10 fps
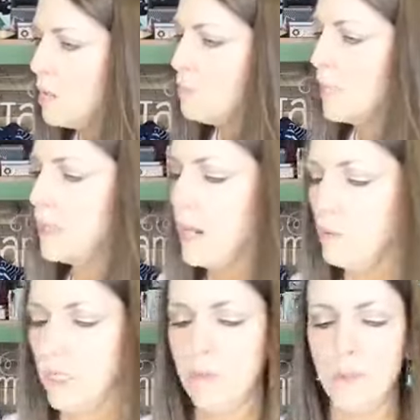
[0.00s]
But that
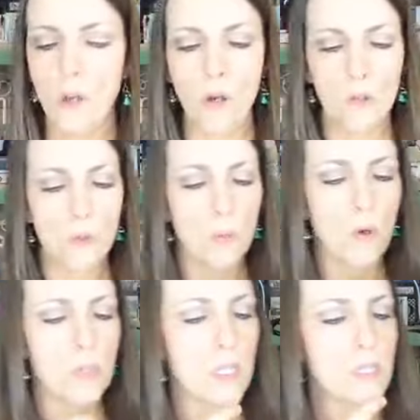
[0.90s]
will give you host
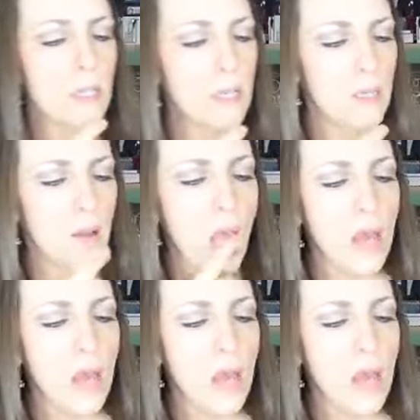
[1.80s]
rewards at the end.